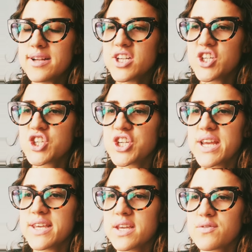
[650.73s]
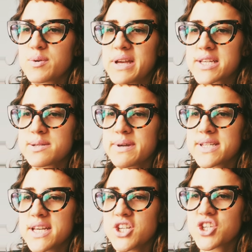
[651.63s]
Shaking from
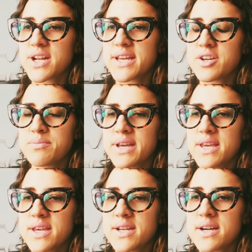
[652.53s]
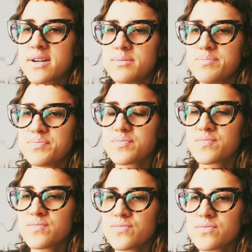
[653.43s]
expectation, I held my hand out.
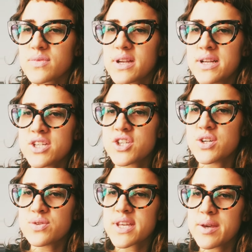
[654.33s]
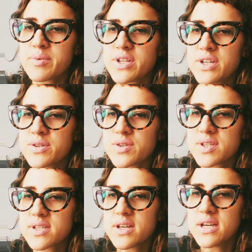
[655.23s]
His nose came
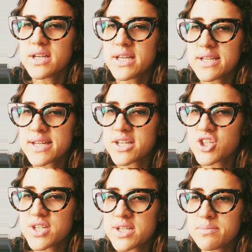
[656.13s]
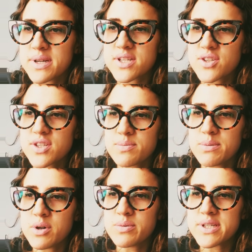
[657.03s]
close. He touched his muzzle to me
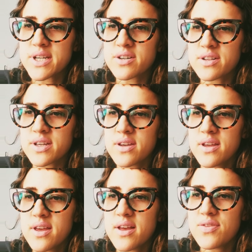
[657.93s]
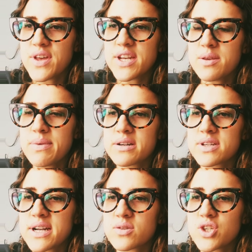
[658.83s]
momentarily. Then he
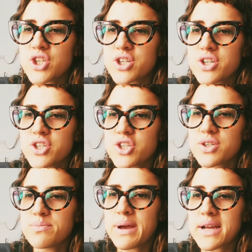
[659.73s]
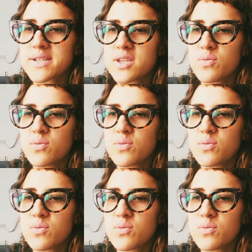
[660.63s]
bounded out the church, back to the